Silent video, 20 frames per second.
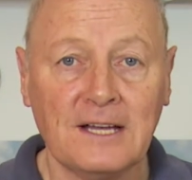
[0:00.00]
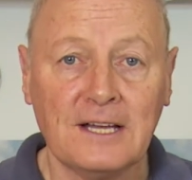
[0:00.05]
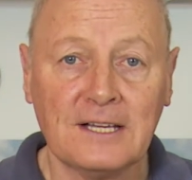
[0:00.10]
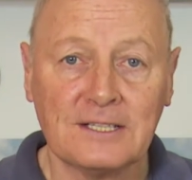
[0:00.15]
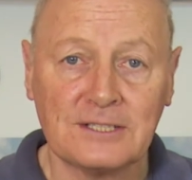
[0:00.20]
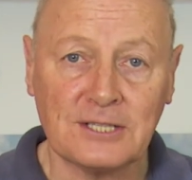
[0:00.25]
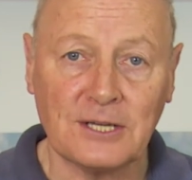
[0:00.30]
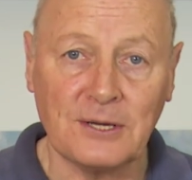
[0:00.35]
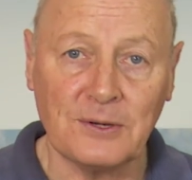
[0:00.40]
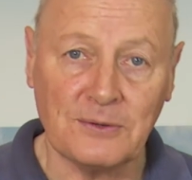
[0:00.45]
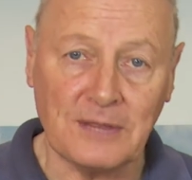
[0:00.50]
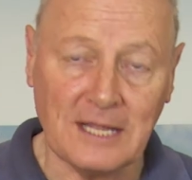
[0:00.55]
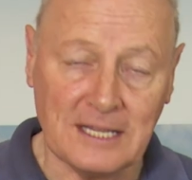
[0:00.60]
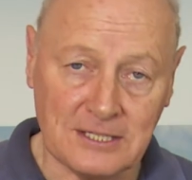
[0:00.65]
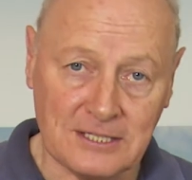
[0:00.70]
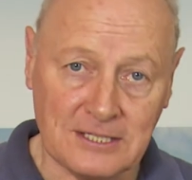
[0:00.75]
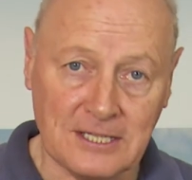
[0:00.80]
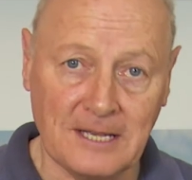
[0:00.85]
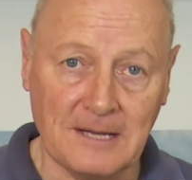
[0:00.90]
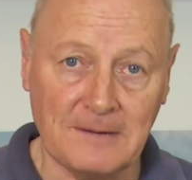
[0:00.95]
So
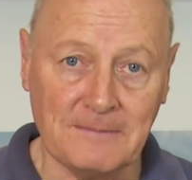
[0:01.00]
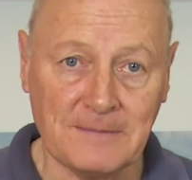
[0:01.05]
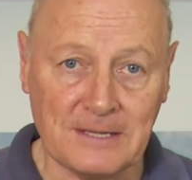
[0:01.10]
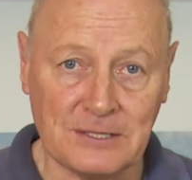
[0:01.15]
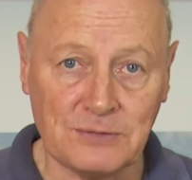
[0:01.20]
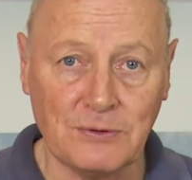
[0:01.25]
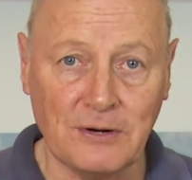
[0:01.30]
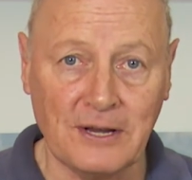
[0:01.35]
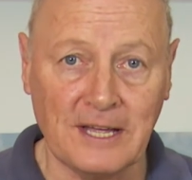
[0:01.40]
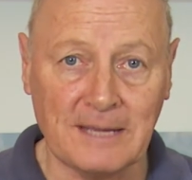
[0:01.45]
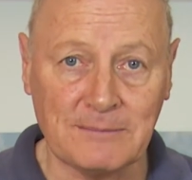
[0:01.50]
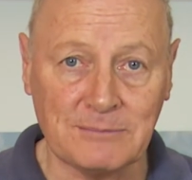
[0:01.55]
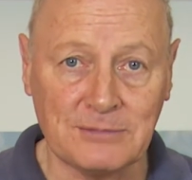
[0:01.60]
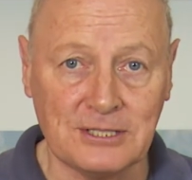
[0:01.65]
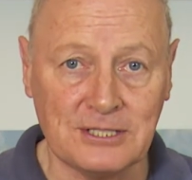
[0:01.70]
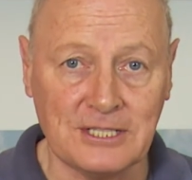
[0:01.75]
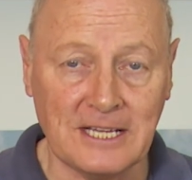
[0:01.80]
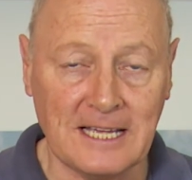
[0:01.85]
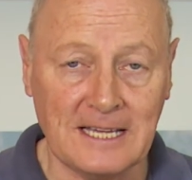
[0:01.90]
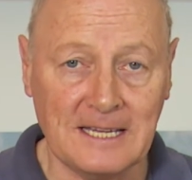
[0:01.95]
that's where I am
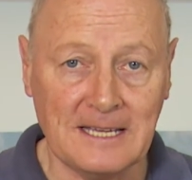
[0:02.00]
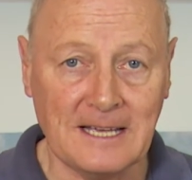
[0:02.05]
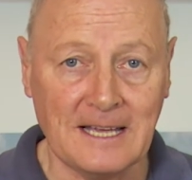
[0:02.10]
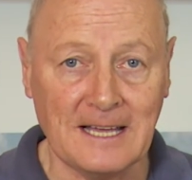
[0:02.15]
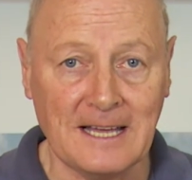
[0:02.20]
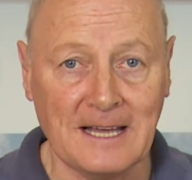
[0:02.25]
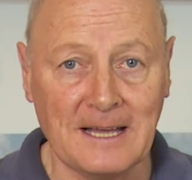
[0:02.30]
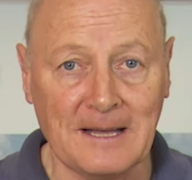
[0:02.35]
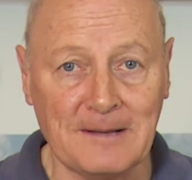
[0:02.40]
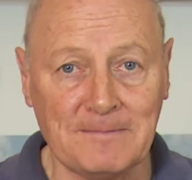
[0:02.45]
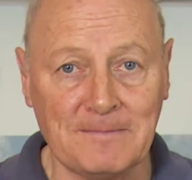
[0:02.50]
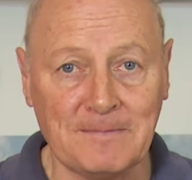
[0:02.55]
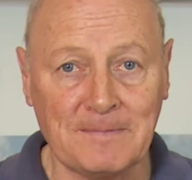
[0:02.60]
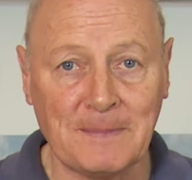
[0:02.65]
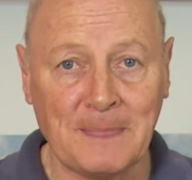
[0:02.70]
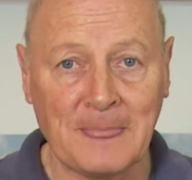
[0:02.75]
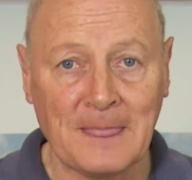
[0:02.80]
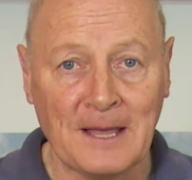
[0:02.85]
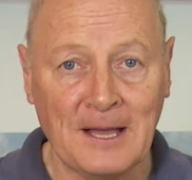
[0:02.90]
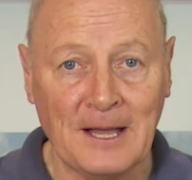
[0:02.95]
today.
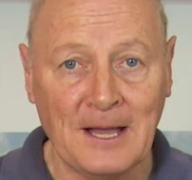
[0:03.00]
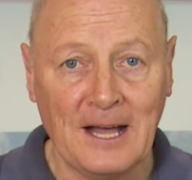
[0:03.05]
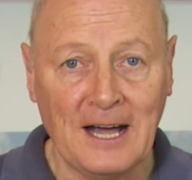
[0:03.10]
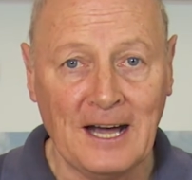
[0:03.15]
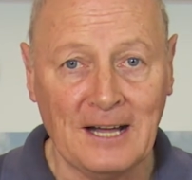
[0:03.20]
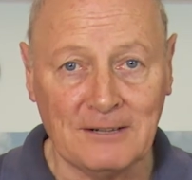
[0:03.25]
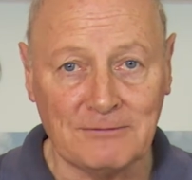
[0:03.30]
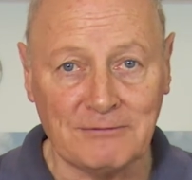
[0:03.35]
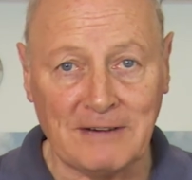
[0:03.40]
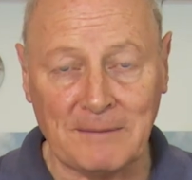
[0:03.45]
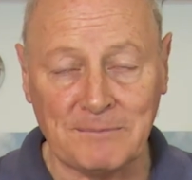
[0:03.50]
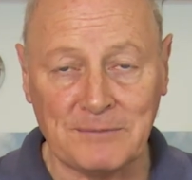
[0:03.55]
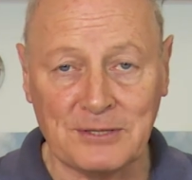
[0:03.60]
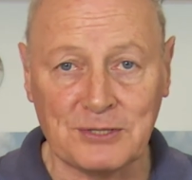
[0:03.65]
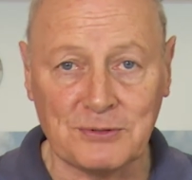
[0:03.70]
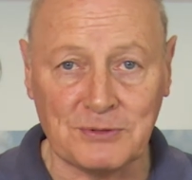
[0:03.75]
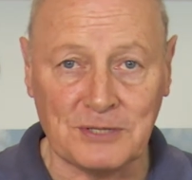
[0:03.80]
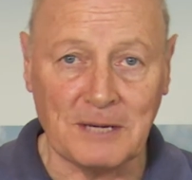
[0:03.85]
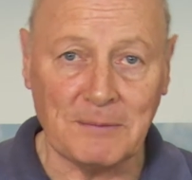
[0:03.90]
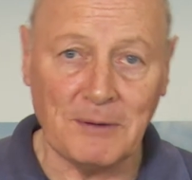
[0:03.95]
I'll wrap
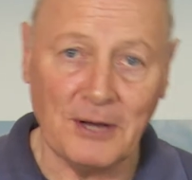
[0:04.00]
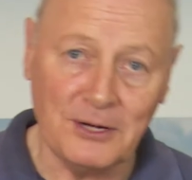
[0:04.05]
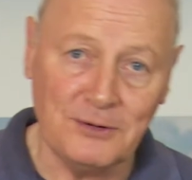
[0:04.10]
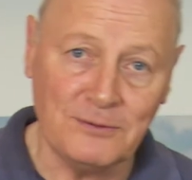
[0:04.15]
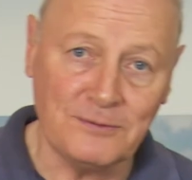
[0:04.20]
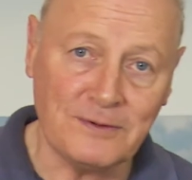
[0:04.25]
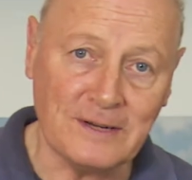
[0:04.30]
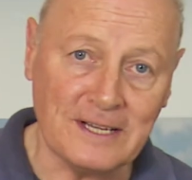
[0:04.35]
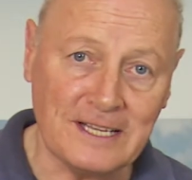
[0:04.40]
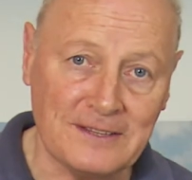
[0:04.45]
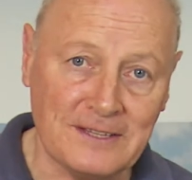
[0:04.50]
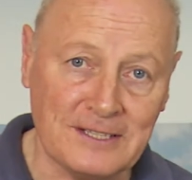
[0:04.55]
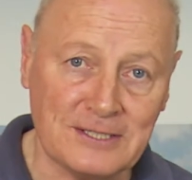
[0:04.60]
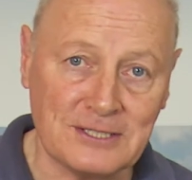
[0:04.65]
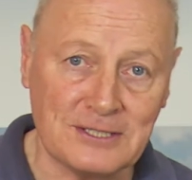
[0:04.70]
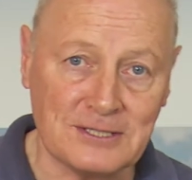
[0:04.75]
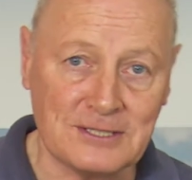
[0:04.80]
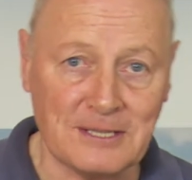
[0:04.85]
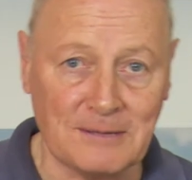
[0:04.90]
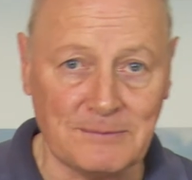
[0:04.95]
this one up. Hopefully
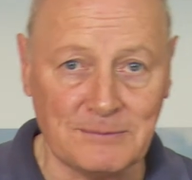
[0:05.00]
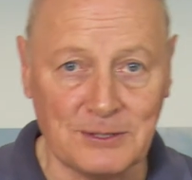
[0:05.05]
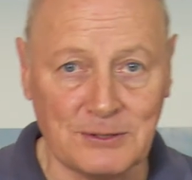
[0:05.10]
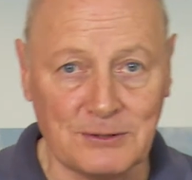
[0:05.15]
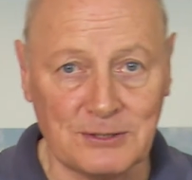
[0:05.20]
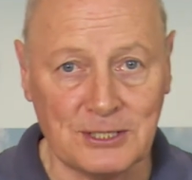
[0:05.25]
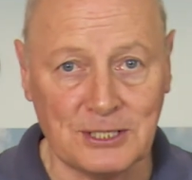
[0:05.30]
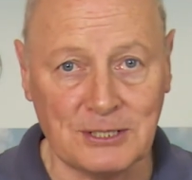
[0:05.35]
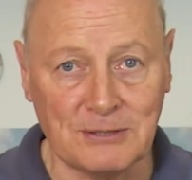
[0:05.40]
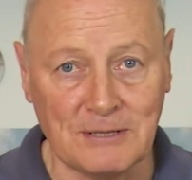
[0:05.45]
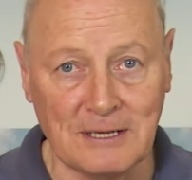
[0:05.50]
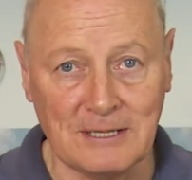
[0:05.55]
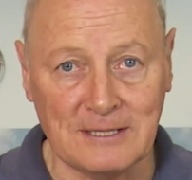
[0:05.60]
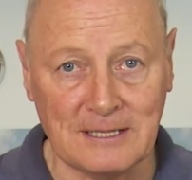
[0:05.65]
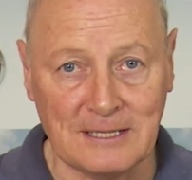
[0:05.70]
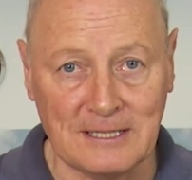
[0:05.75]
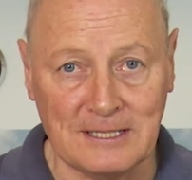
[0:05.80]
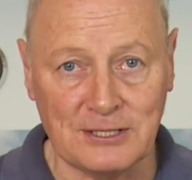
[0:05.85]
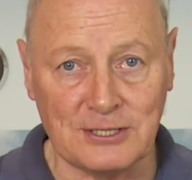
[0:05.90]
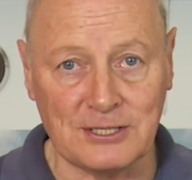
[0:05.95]
this is some use to you, a
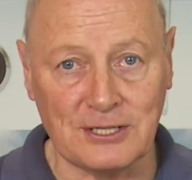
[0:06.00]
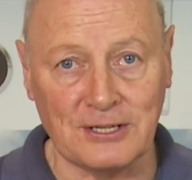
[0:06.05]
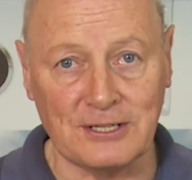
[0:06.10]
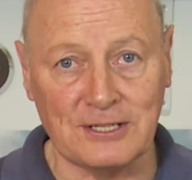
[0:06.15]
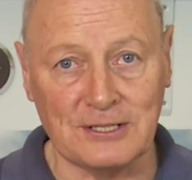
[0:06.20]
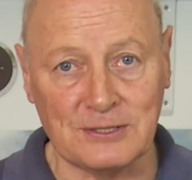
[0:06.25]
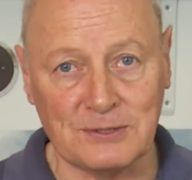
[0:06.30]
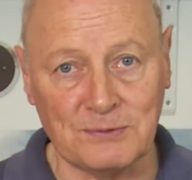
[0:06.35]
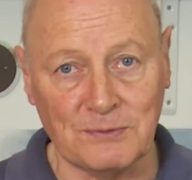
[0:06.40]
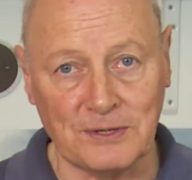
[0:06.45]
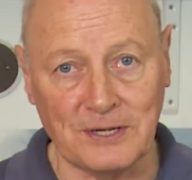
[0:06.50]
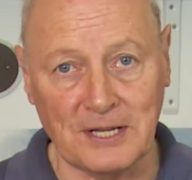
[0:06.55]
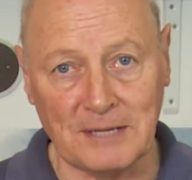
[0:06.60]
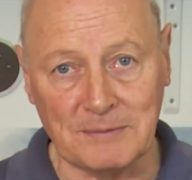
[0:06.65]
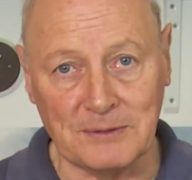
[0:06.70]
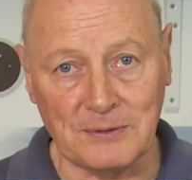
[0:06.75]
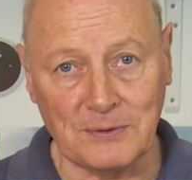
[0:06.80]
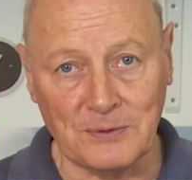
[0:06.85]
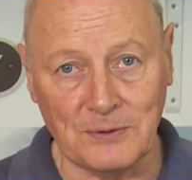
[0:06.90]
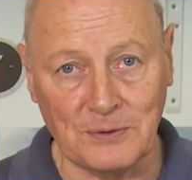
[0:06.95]
little insight into what I'm
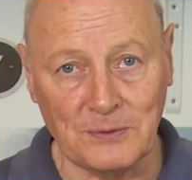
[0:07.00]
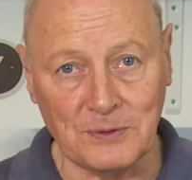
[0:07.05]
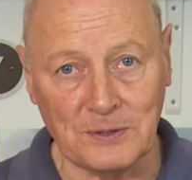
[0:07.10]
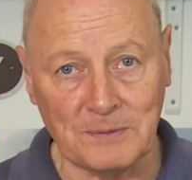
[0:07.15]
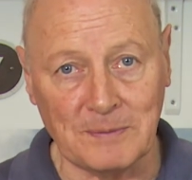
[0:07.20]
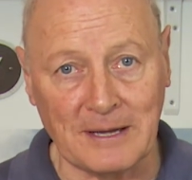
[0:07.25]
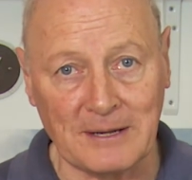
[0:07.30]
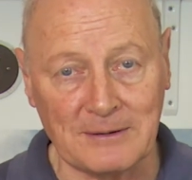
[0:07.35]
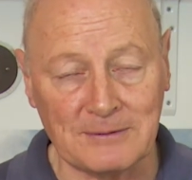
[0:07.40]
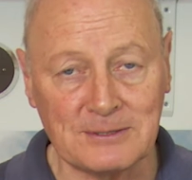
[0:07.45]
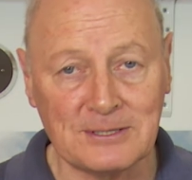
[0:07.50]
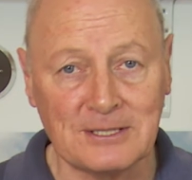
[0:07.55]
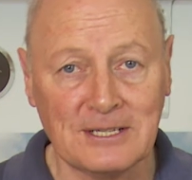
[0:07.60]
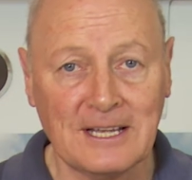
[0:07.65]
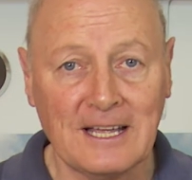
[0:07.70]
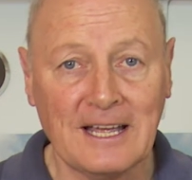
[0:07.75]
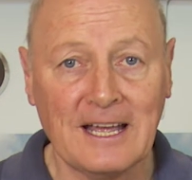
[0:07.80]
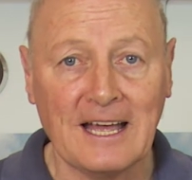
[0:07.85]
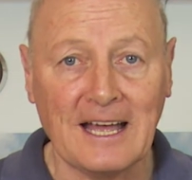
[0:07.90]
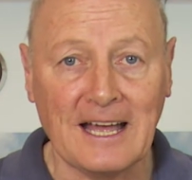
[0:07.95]
all about,
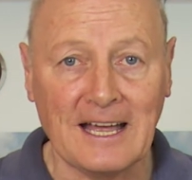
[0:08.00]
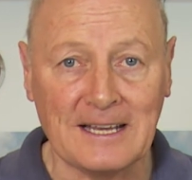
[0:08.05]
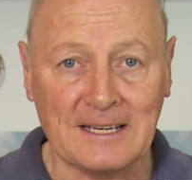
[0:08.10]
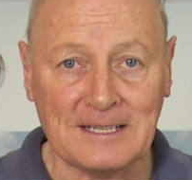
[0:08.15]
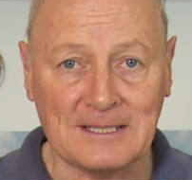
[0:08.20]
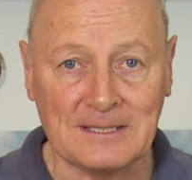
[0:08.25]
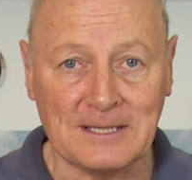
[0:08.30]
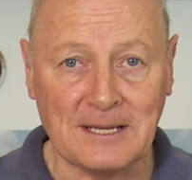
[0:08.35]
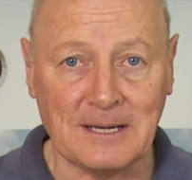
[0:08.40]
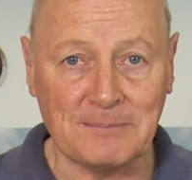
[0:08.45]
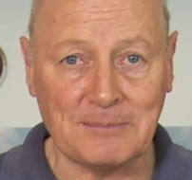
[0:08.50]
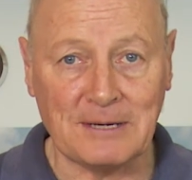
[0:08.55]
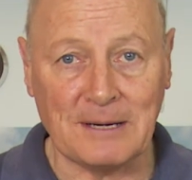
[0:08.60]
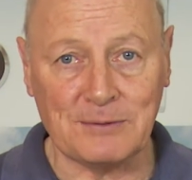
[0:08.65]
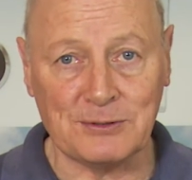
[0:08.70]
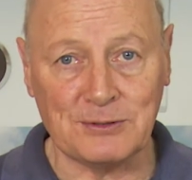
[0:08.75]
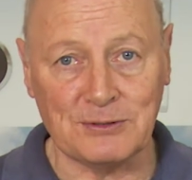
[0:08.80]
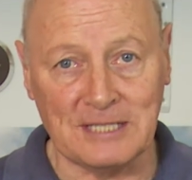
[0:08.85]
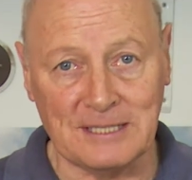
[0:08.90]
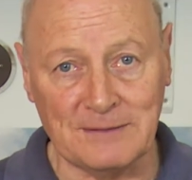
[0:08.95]
and
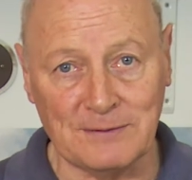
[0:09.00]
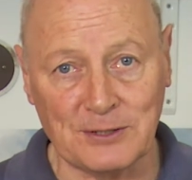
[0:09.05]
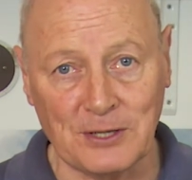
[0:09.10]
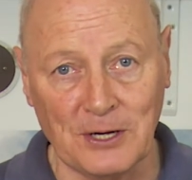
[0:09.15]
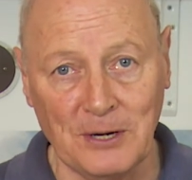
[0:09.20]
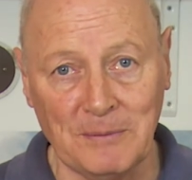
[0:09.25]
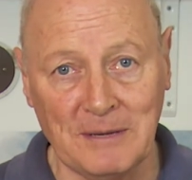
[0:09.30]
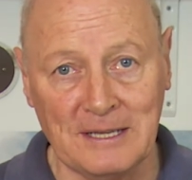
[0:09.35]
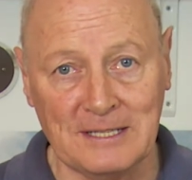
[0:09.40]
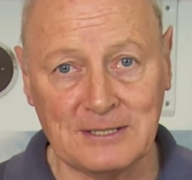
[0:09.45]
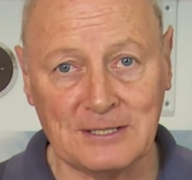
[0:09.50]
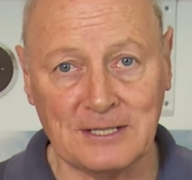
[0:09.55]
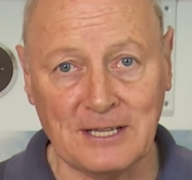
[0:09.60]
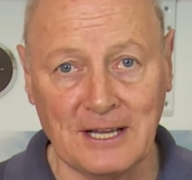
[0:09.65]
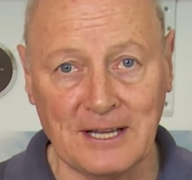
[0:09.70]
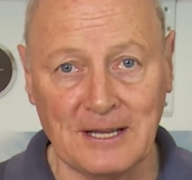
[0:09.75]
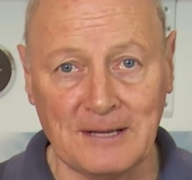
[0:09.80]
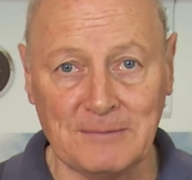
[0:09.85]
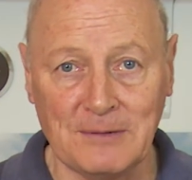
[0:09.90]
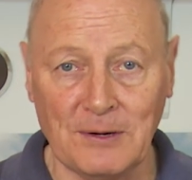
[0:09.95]
perhaps you'll leave a comment
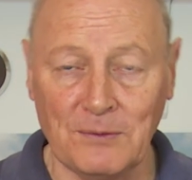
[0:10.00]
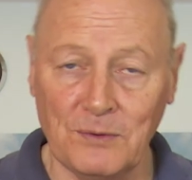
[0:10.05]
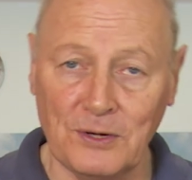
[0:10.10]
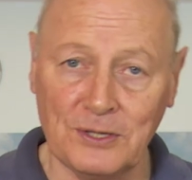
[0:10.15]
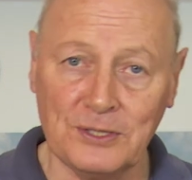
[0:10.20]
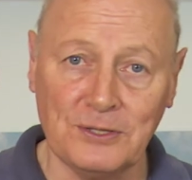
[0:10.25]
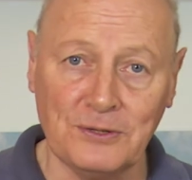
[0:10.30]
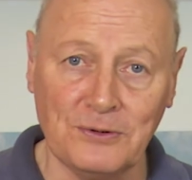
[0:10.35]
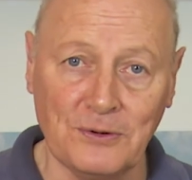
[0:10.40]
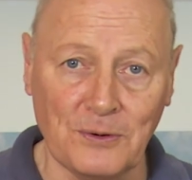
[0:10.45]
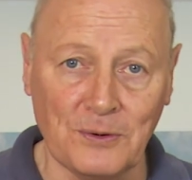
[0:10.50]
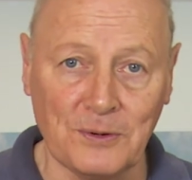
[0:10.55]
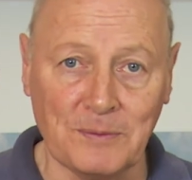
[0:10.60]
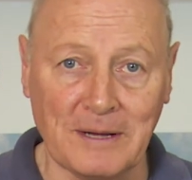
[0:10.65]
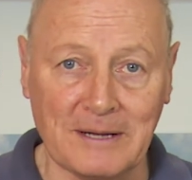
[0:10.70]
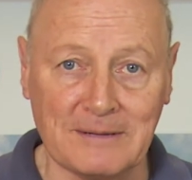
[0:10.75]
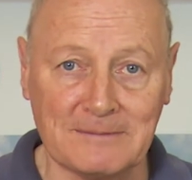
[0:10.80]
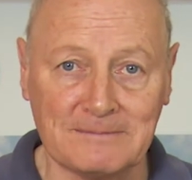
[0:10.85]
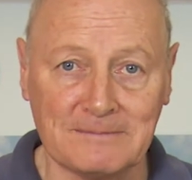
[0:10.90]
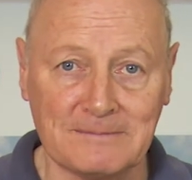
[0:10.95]
on what you're all about.